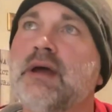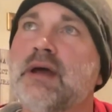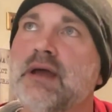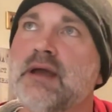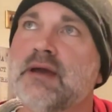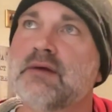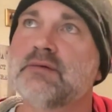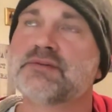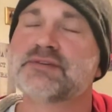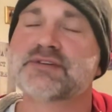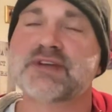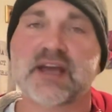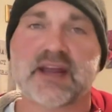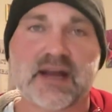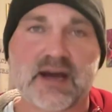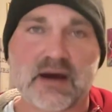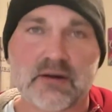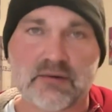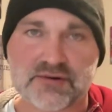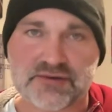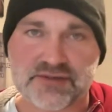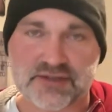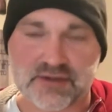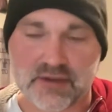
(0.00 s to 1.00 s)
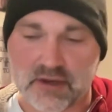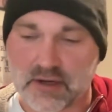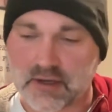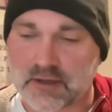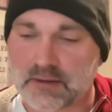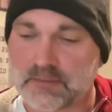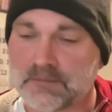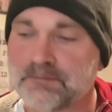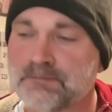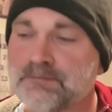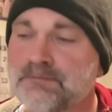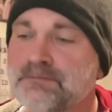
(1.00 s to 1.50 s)
It was eight hours
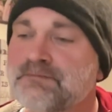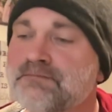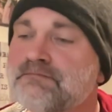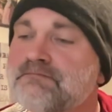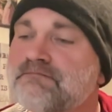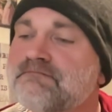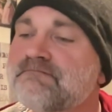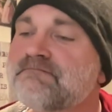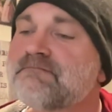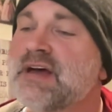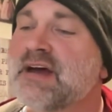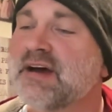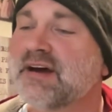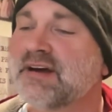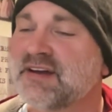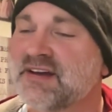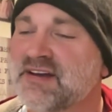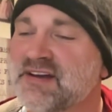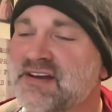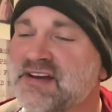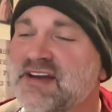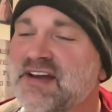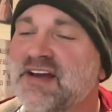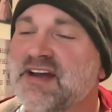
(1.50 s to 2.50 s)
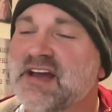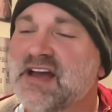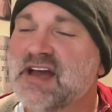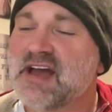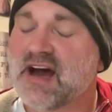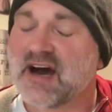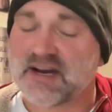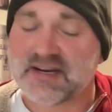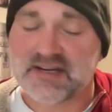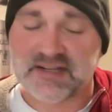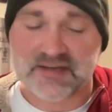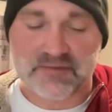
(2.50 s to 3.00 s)
long.
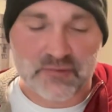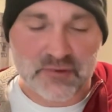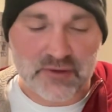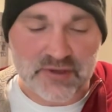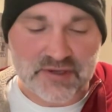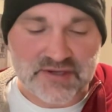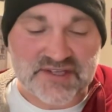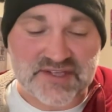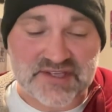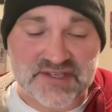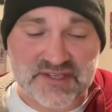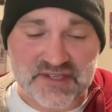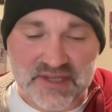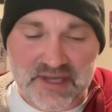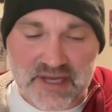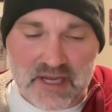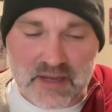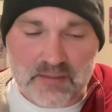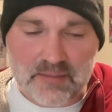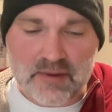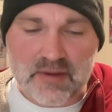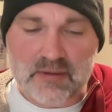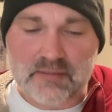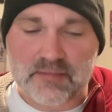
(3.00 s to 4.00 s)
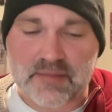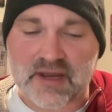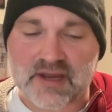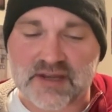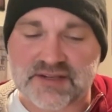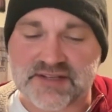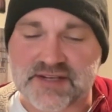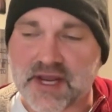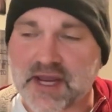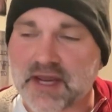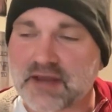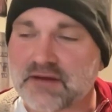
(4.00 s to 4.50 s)
I didn't really sleep
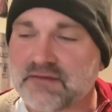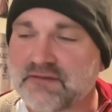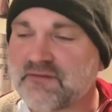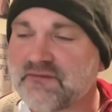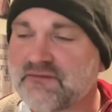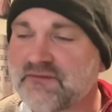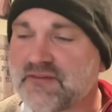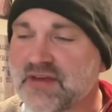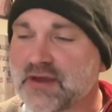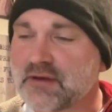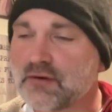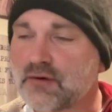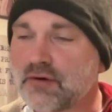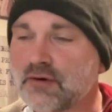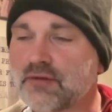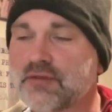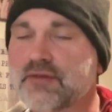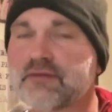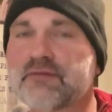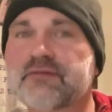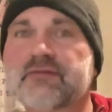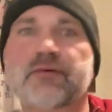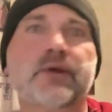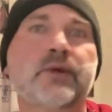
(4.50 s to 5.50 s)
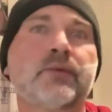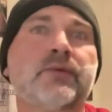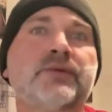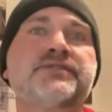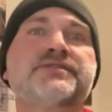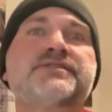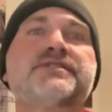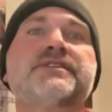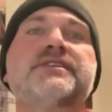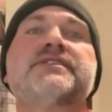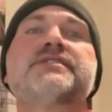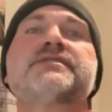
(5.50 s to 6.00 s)
because I could feel the
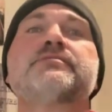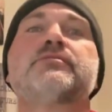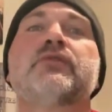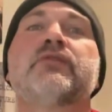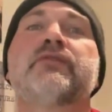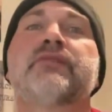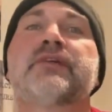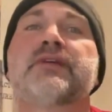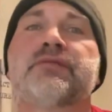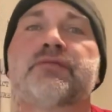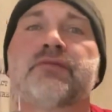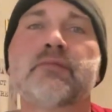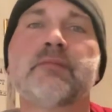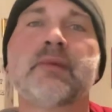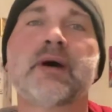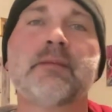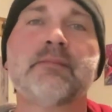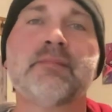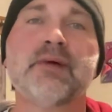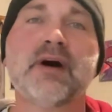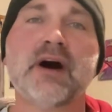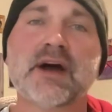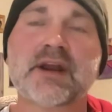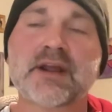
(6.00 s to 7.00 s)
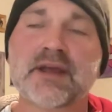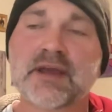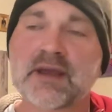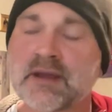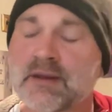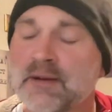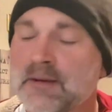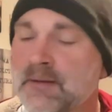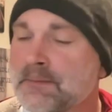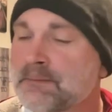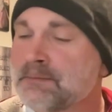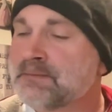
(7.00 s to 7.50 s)
frequencies moving through my
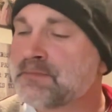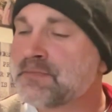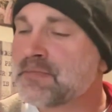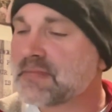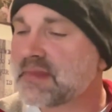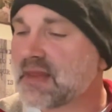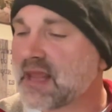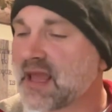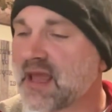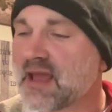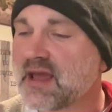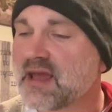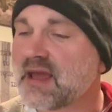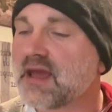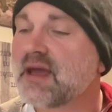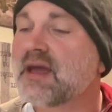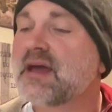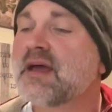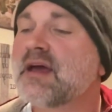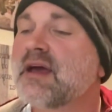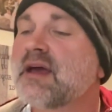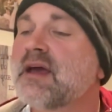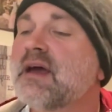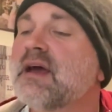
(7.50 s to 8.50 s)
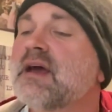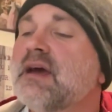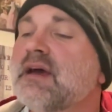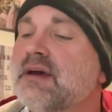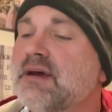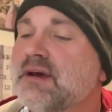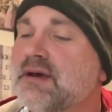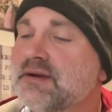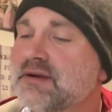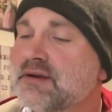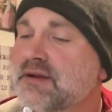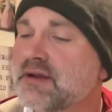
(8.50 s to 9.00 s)
body.
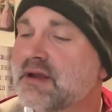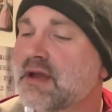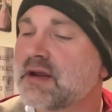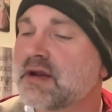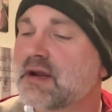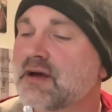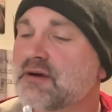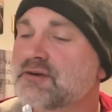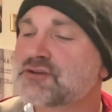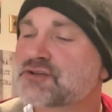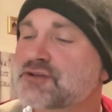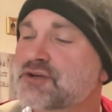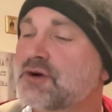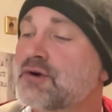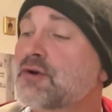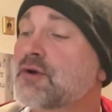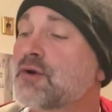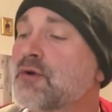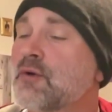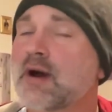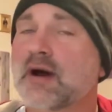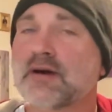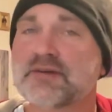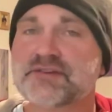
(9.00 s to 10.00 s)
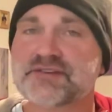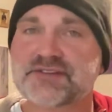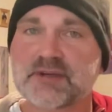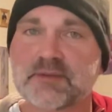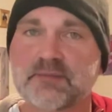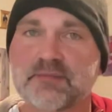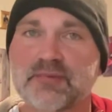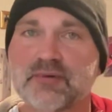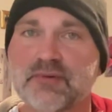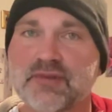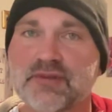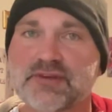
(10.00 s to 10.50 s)
And, and I'll show you how
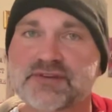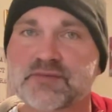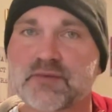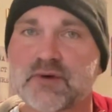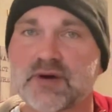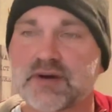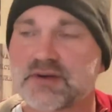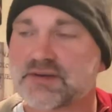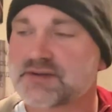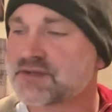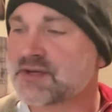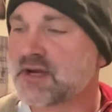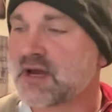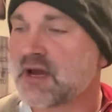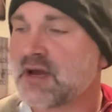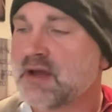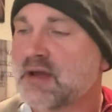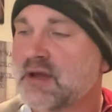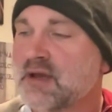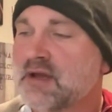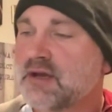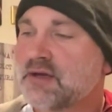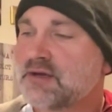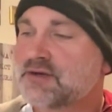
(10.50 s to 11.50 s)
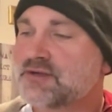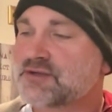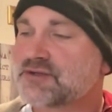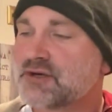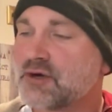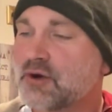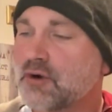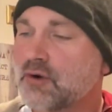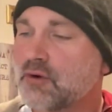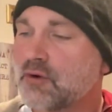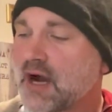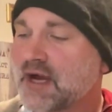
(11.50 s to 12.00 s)
simple this was.
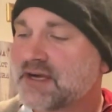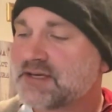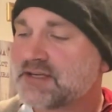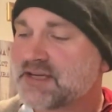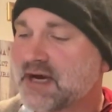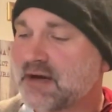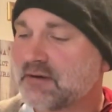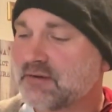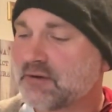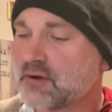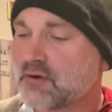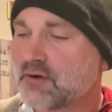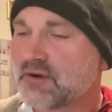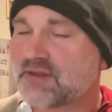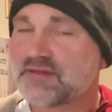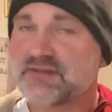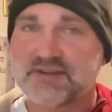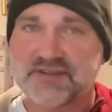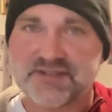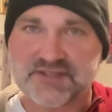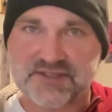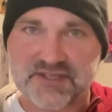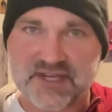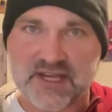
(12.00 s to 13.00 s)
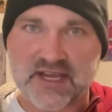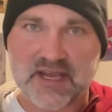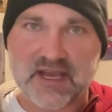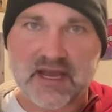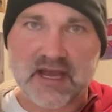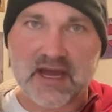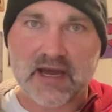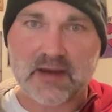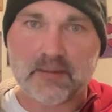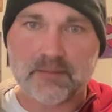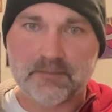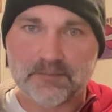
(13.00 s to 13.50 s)
So I downloaded the Z
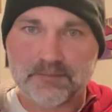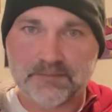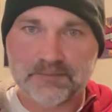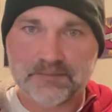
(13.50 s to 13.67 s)
app.